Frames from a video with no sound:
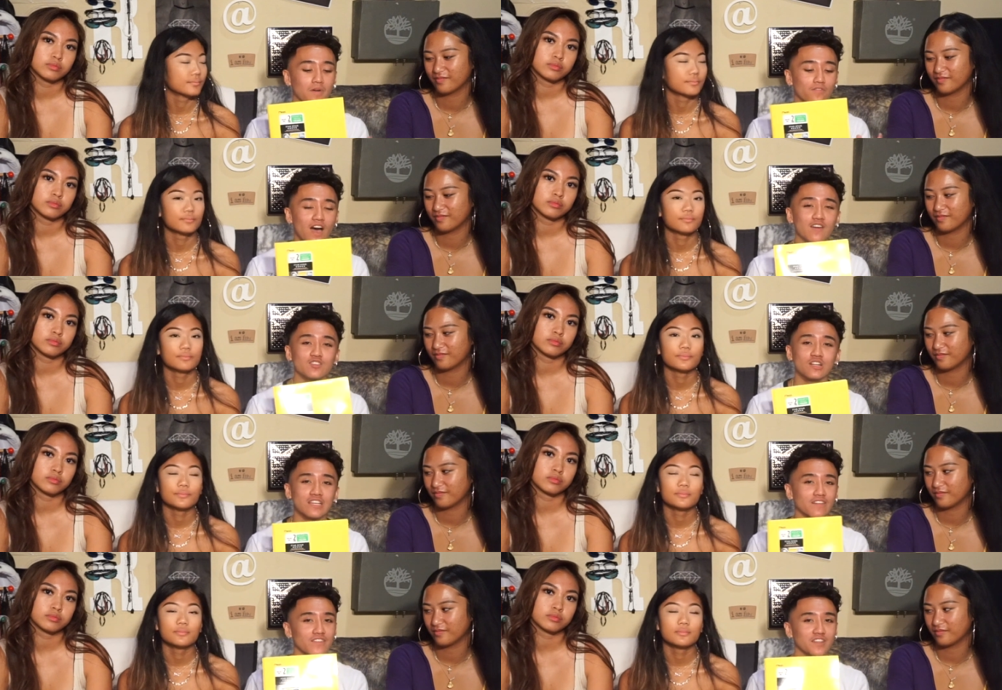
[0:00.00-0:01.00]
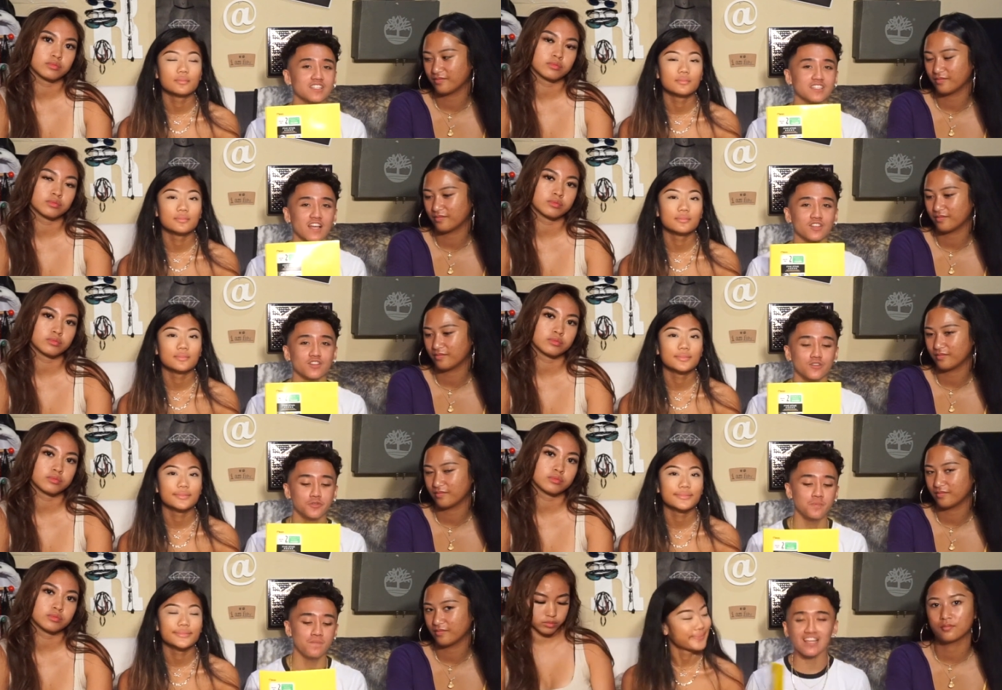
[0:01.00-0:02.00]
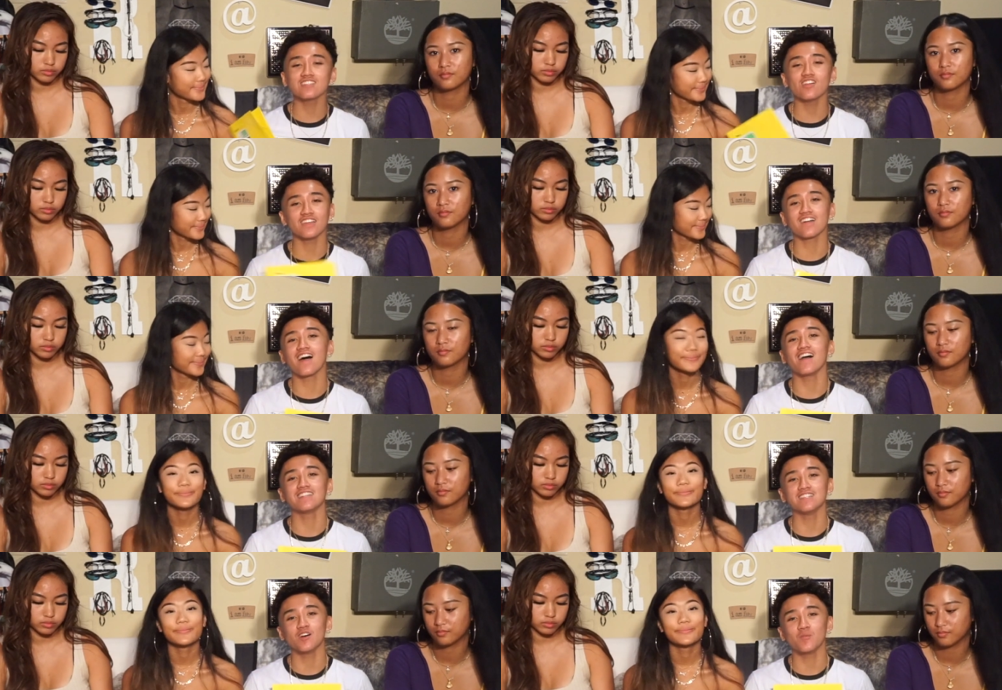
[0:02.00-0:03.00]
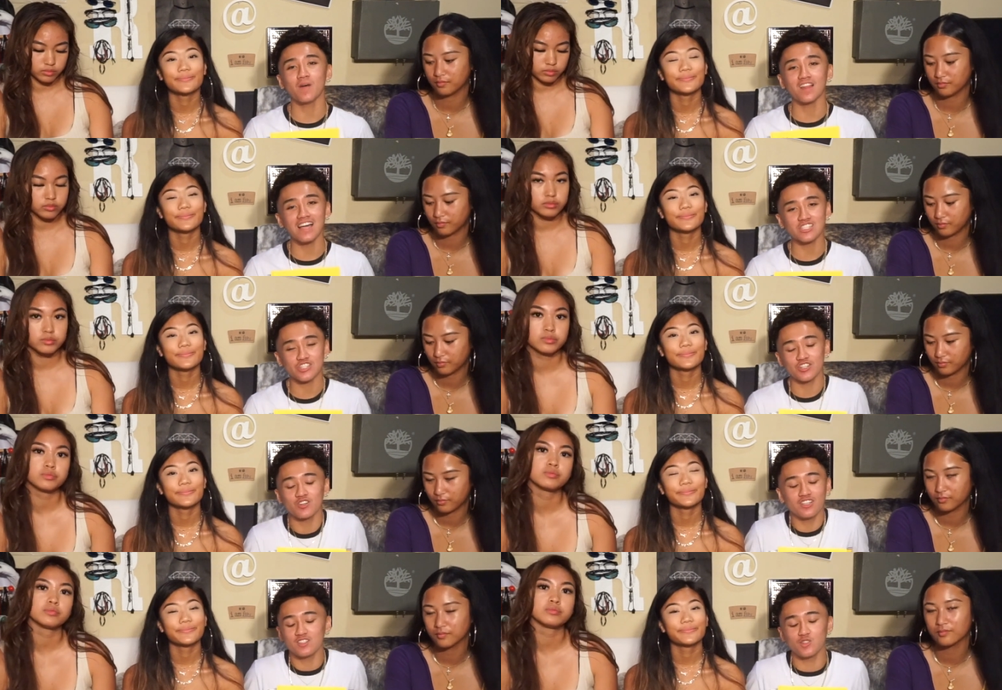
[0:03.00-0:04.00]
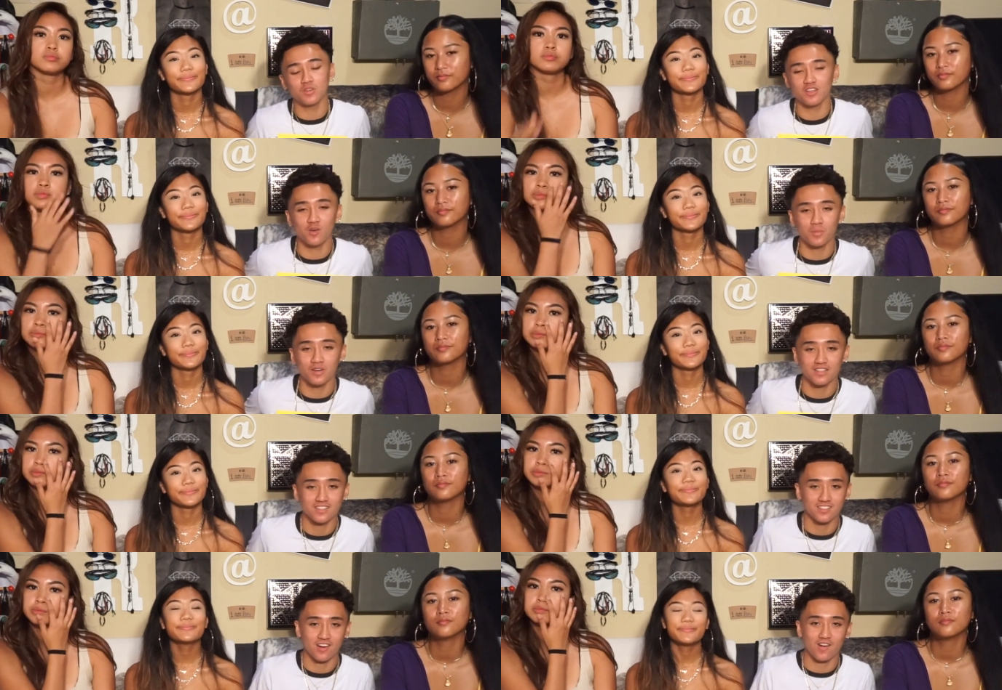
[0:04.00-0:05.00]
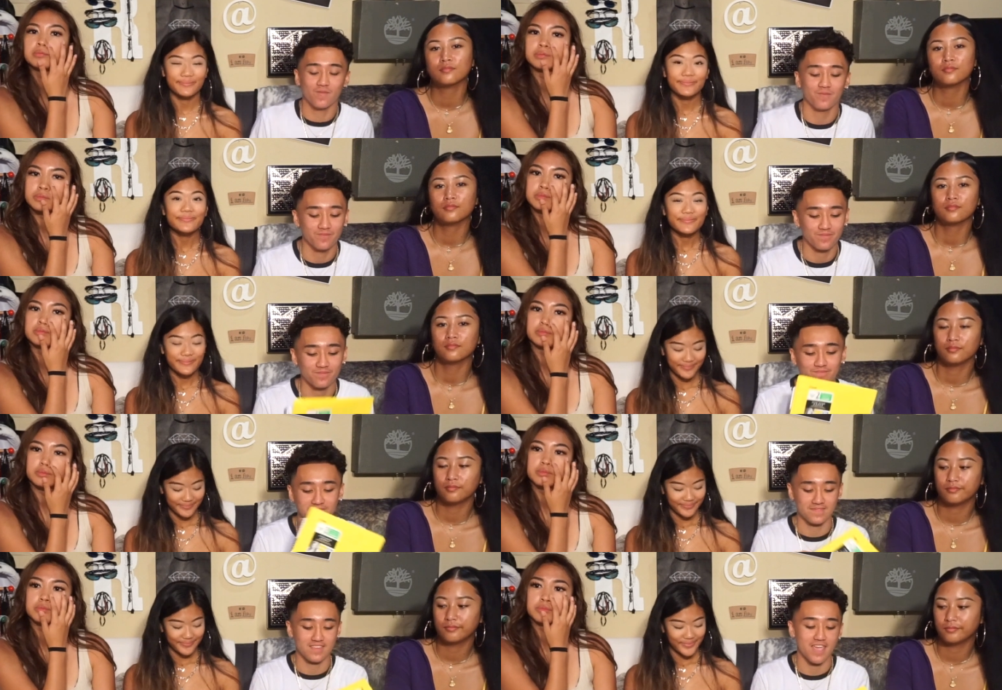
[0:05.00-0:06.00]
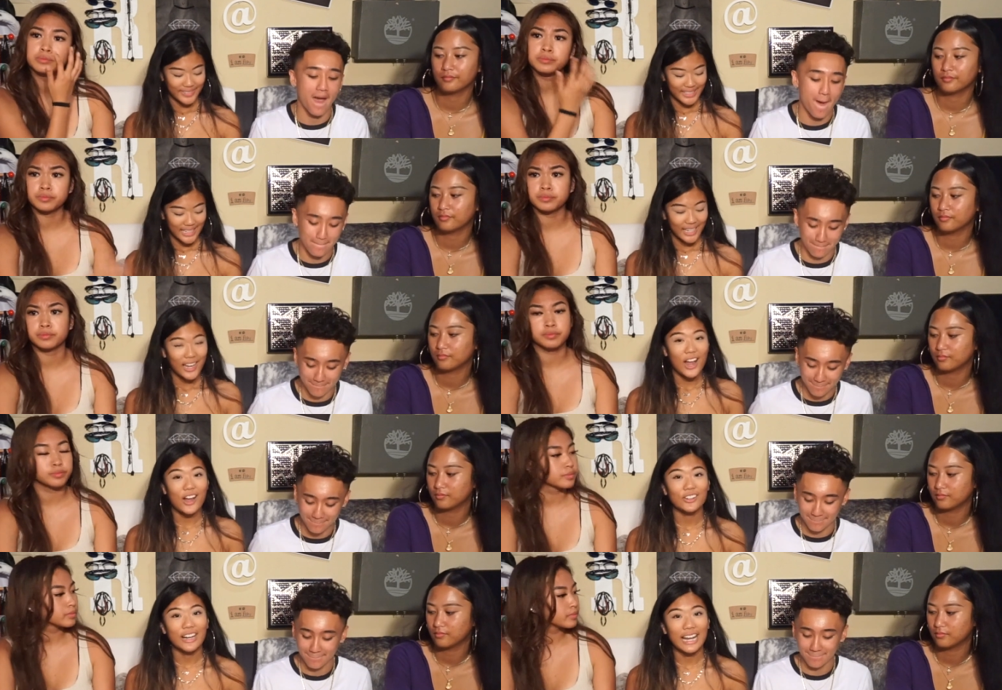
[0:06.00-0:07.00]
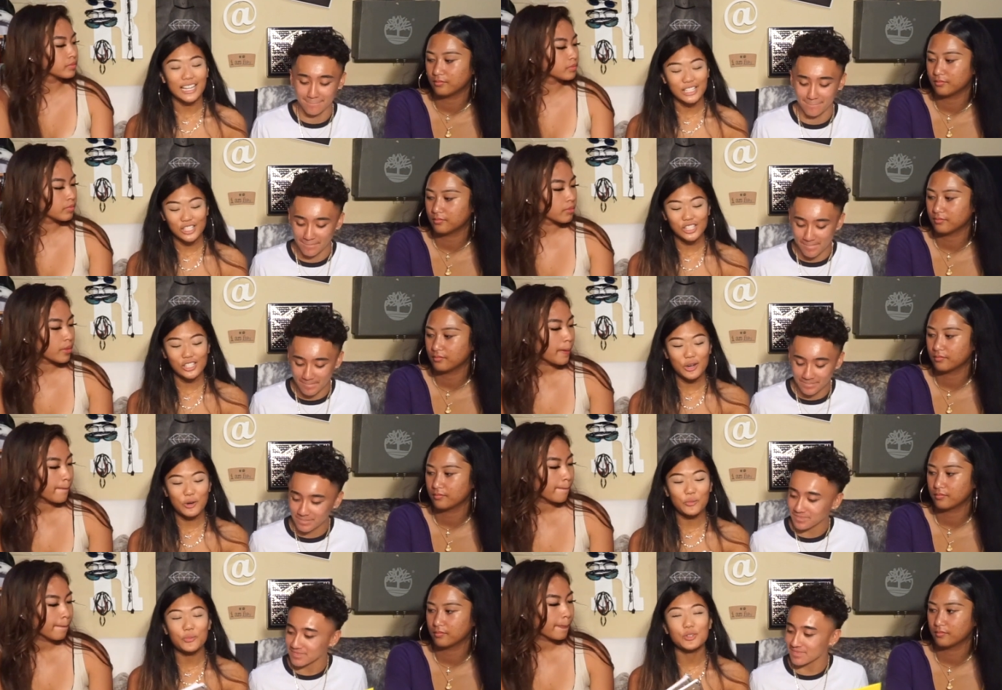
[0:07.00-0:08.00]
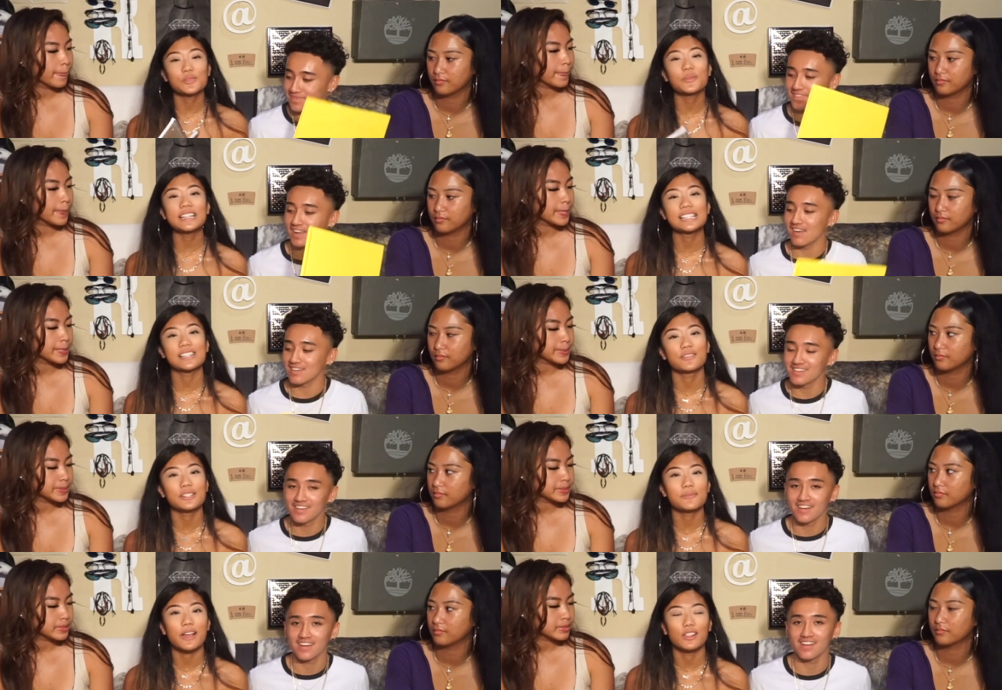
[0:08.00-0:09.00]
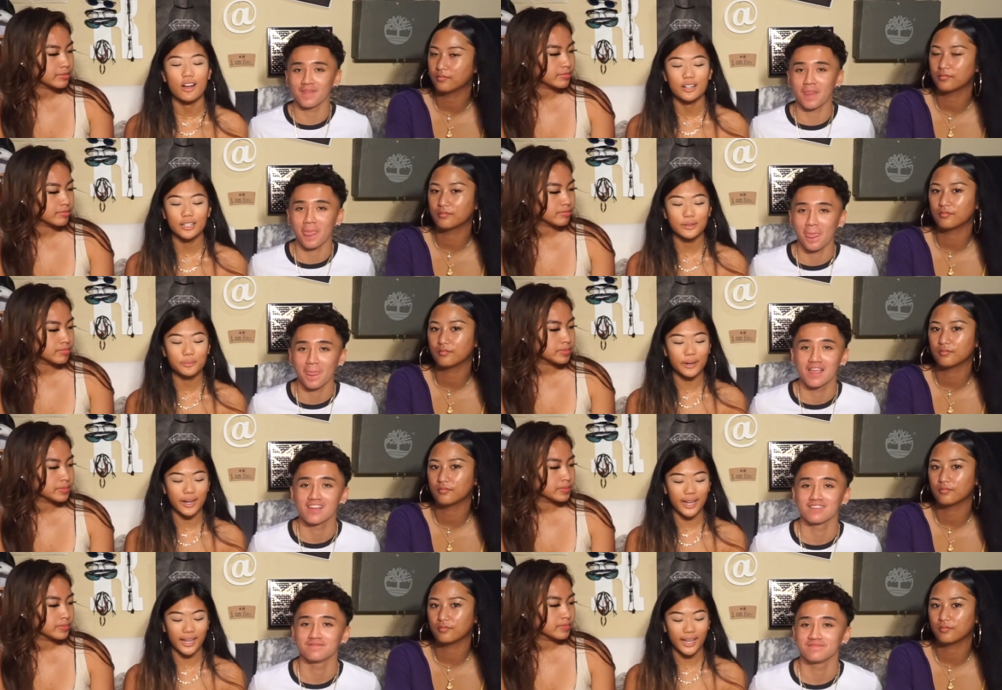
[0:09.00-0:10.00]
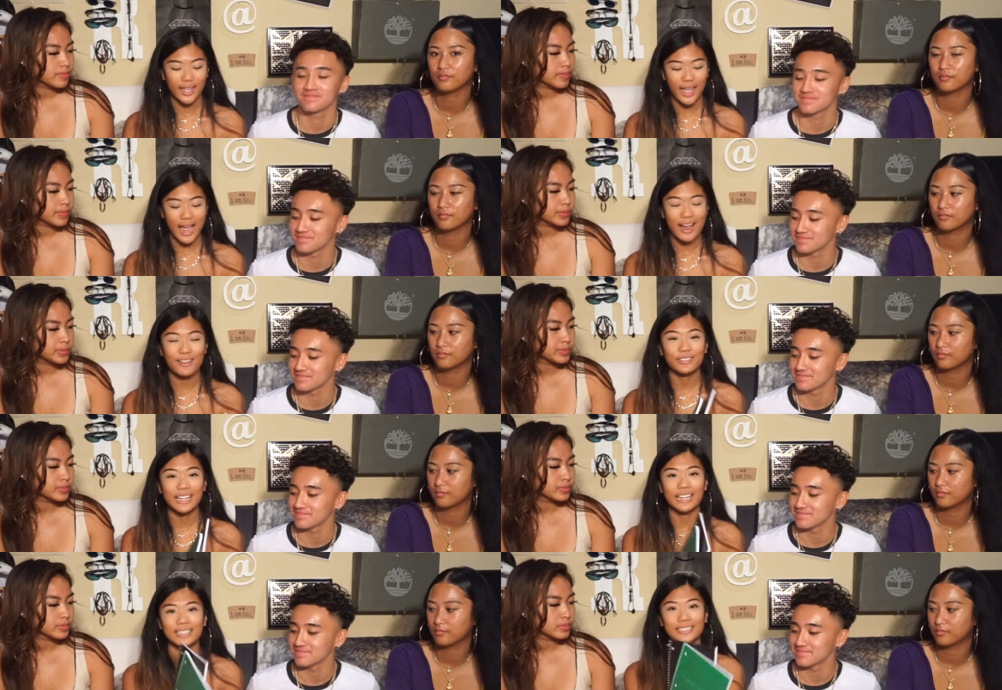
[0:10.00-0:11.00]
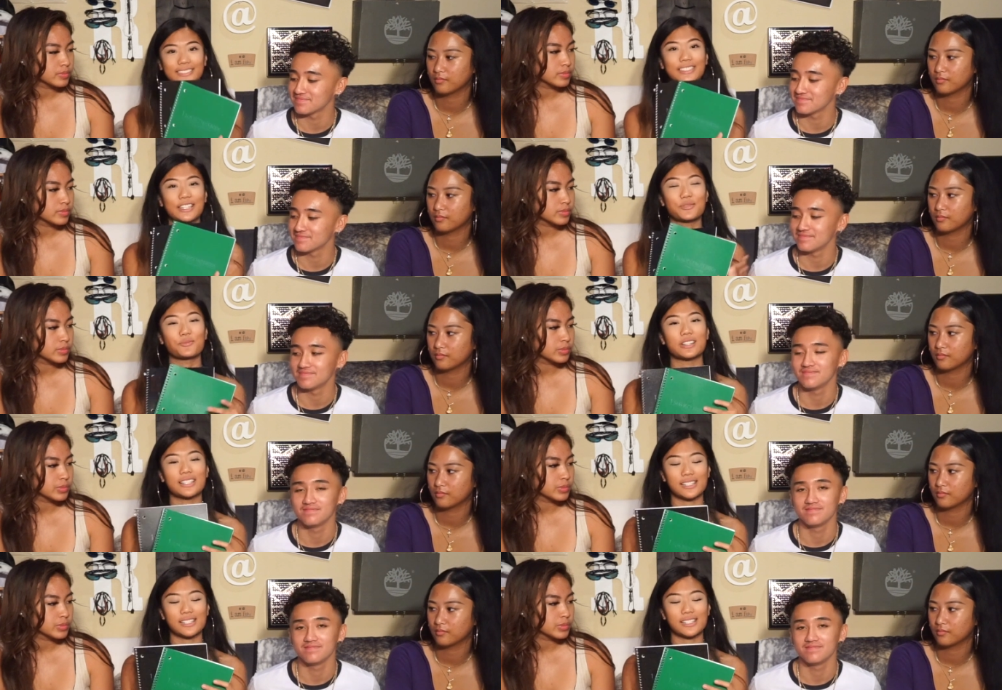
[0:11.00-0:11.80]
Speaker 1: but five star like I feel like this is hella new. Yeah, that's all I got. You know, my last year you don't need too many notebooks, so
Speaker 2: yeah. All right, so most of my stuff is in my locker, but I have like these one